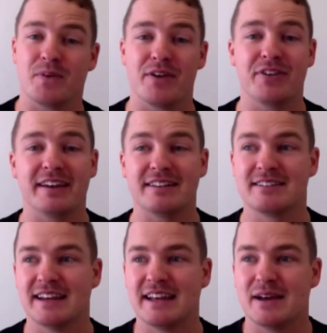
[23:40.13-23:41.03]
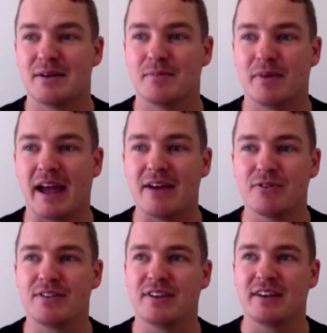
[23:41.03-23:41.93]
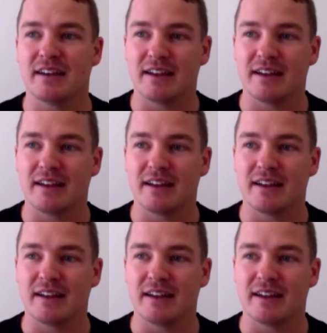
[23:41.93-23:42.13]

I think it's everything.